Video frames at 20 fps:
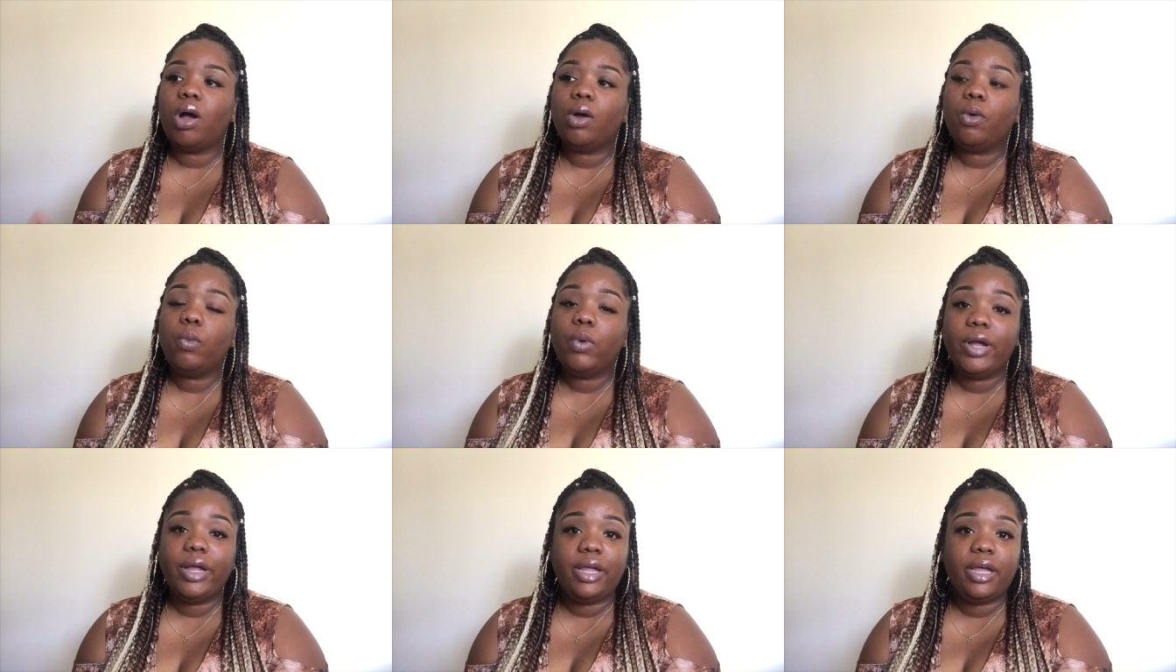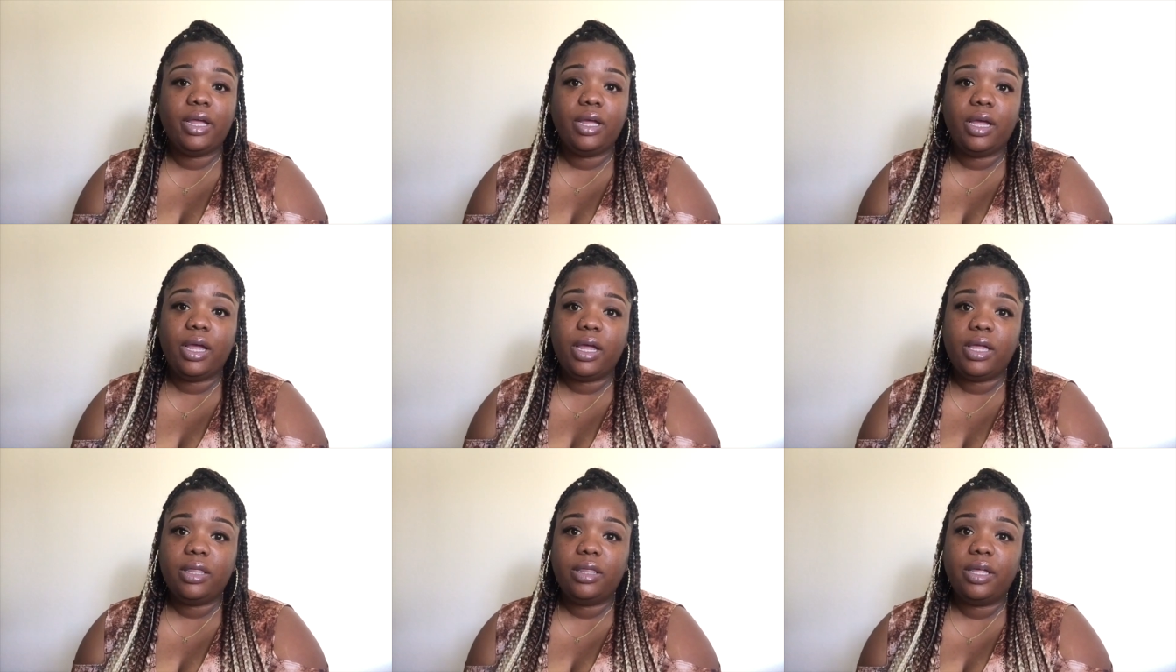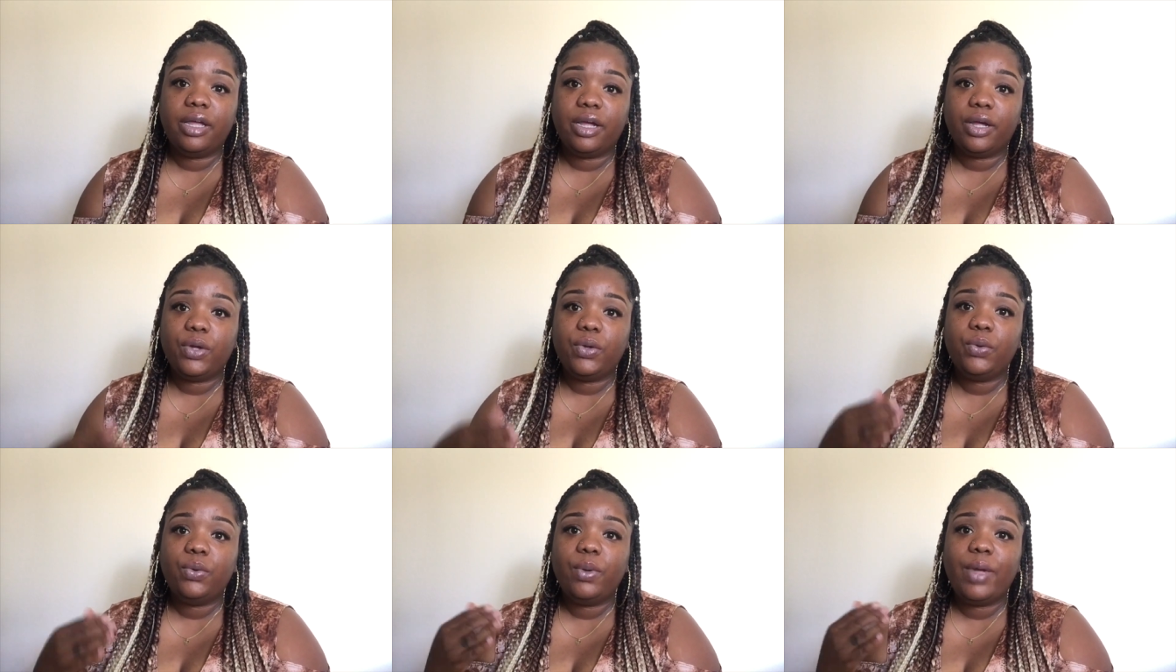working in there,
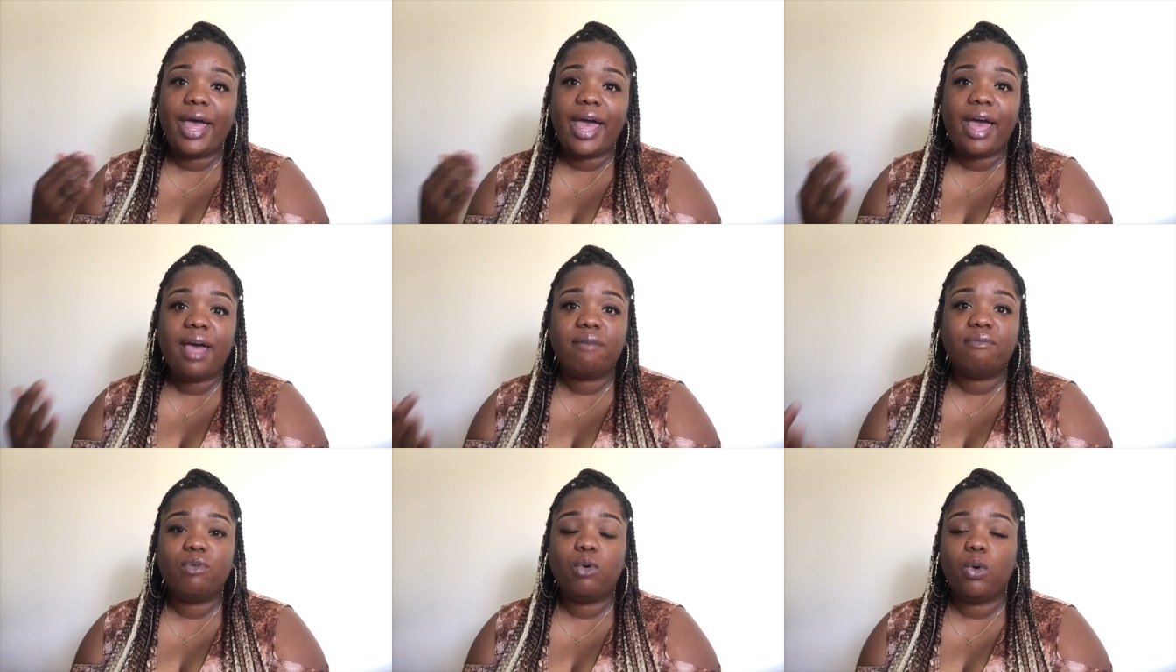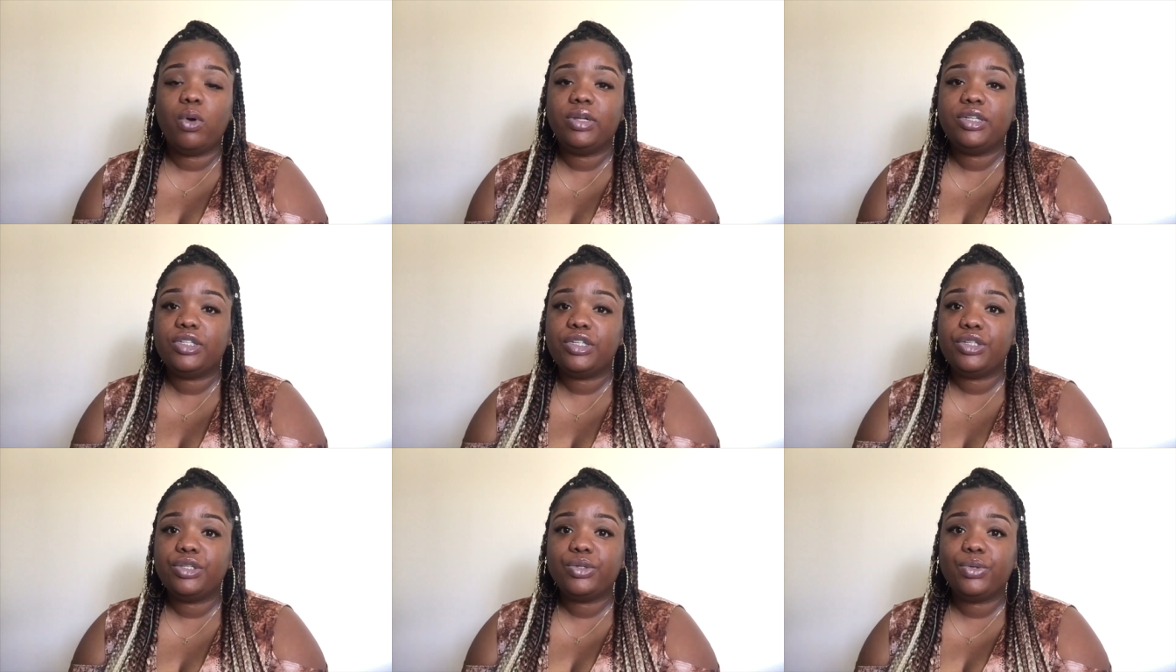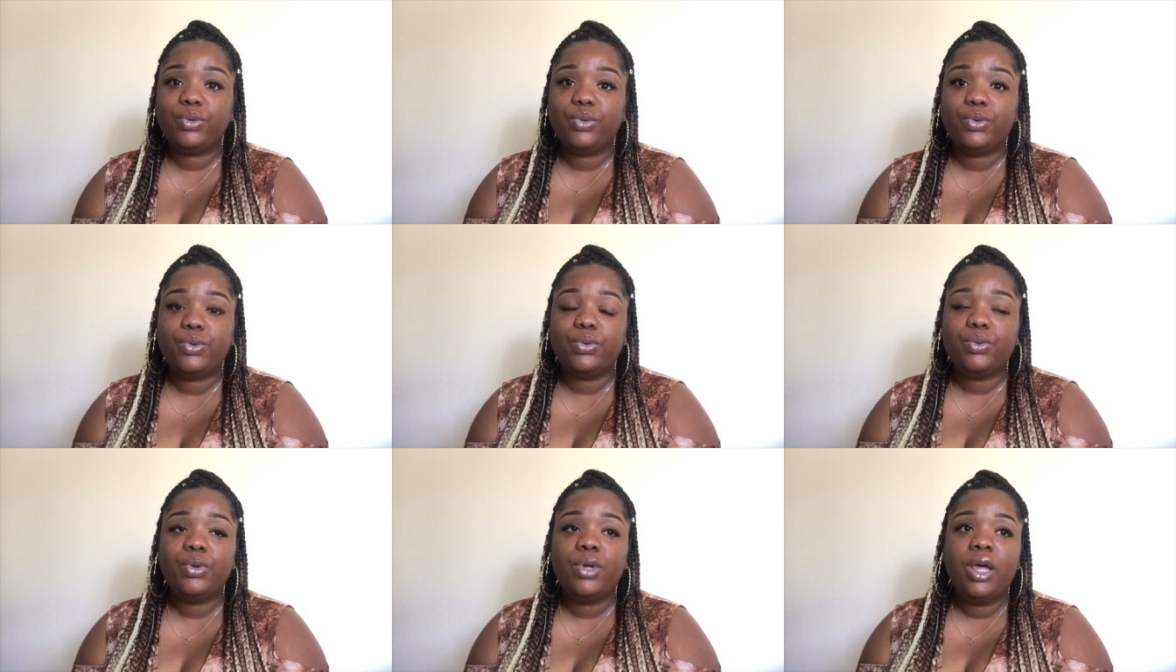who have gone to
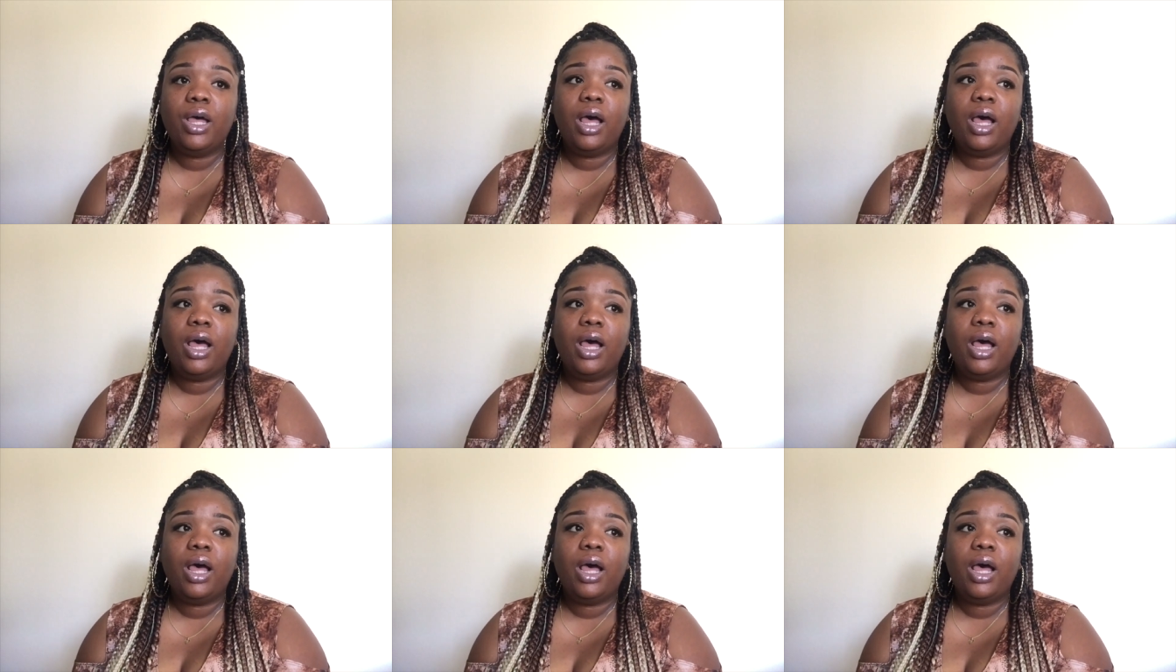school,